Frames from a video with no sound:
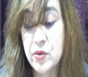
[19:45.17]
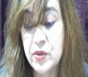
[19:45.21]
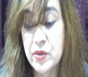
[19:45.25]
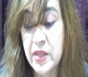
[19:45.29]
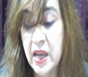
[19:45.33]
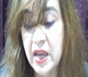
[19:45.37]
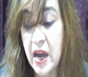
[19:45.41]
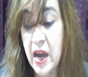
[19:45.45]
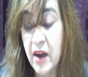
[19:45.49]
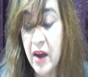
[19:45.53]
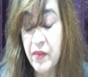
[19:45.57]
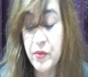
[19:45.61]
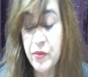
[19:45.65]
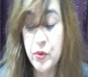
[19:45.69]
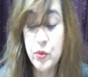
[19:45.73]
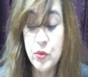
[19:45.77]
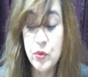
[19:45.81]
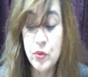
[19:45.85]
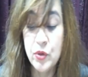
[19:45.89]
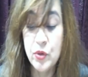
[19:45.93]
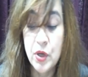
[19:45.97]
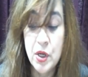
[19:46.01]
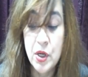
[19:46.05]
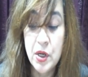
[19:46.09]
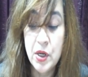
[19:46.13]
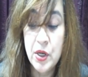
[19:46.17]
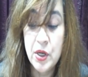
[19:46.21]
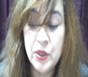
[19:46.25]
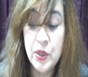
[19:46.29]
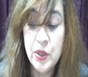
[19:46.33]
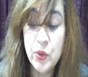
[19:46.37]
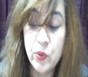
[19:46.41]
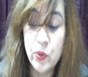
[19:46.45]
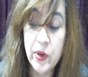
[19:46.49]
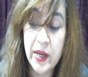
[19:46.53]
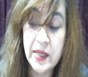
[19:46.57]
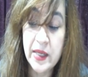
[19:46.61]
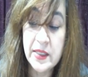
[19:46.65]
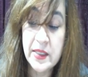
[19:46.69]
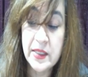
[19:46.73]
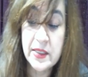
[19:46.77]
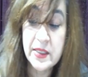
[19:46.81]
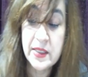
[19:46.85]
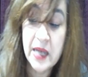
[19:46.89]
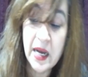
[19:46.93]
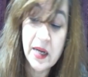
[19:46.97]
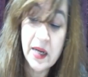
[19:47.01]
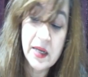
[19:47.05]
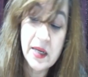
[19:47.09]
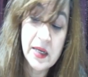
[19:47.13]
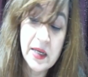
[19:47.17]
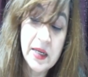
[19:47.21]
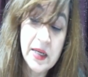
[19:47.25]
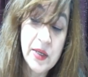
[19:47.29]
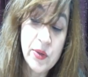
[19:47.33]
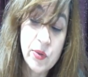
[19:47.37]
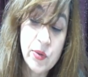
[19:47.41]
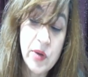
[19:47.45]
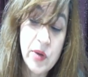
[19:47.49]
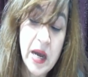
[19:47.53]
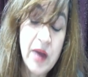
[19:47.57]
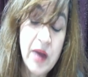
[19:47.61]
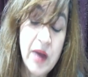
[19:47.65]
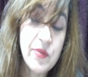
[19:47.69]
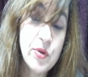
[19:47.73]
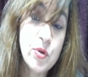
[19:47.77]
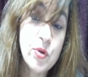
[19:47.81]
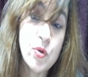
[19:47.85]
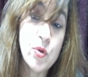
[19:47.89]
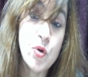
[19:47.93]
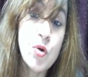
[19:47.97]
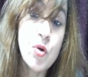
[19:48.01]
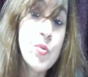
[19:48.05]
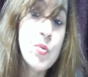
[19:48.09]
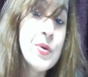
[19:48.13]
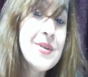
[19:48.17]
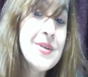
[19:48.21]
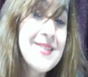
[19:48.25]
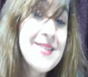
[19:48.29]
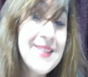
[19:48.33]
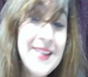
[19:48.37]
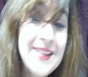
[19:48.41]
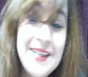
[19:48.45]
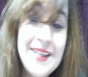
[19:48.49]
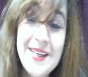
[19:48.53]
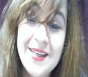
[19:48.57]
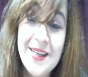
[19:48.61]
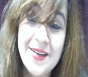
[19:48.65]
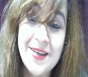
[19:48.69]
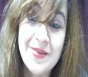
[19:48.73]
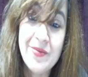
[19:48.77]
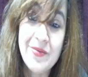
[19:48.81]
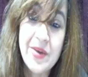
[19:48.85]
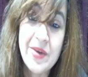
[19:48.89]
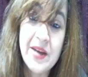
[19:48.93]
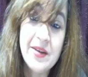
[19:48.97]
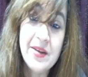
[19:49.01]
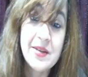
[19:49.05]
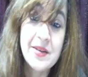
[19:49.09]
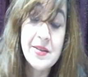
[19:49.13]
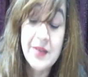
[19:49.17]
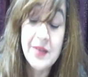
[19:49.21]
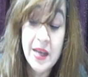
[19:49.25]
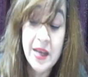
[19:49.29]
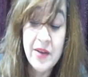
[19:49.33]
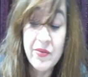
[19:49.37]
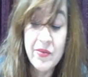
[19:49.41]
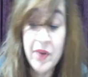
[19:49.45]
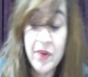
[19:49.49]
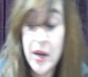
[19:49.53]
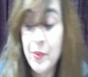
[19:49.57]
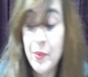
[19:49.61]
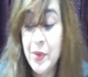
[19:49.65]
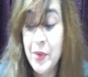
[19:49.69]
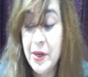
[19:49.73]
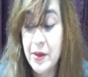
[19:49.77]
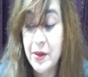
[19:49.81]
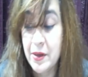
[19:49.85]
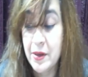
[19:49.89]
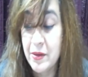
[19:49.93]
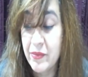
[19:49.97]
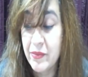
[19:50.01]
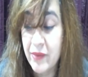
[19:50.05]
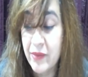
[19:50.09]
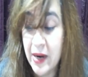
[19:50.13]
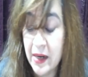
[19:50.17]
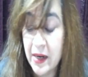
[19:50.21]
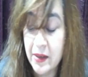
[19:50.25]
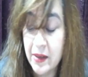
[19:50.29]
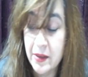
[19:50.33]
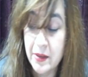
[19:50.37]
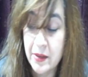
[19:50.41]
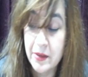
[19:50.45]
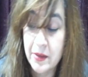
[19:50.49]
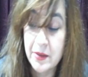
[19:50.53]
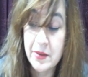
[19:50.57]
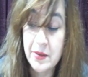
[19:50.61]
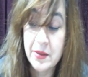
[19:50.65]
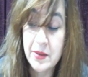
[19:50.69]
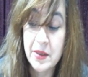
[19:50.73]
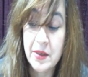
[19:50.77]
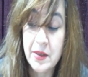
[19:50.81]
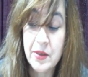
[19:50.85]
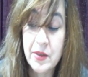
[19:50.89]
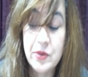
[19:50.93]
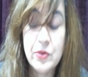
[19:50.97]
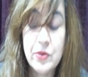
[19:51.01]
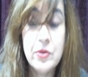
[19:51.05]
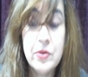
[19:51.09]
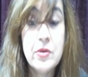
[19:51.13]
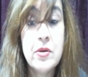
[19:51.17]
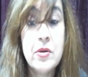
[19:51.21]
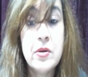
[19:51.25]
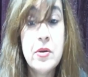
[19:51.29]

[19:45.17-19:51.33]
They have to know exactly, have to oversee various environmental factors, and